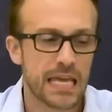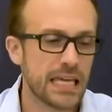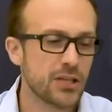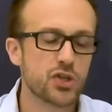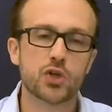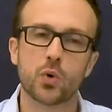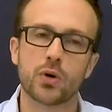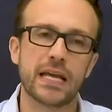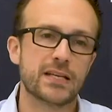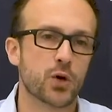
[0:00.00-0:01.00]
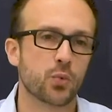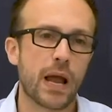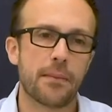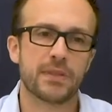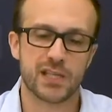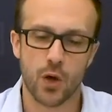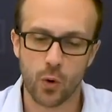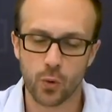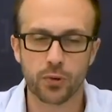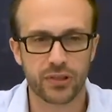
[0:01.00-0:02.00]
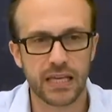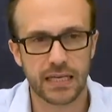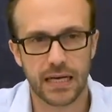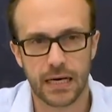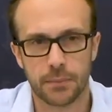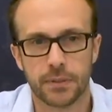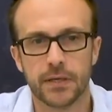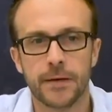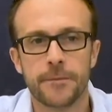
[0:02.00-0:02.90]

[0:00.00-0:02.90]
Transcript: In short, and to wrap this whole thing up,